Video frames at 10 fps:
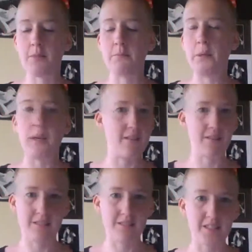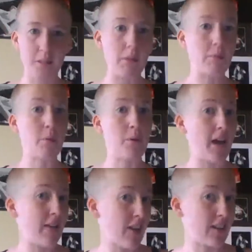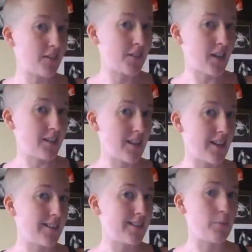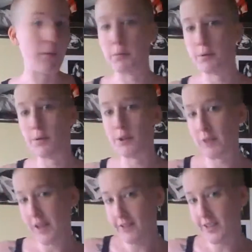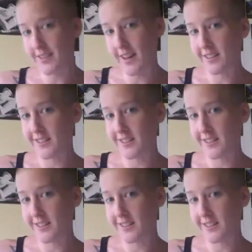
because some people want to have lots of sex and some people don't want to have any sex,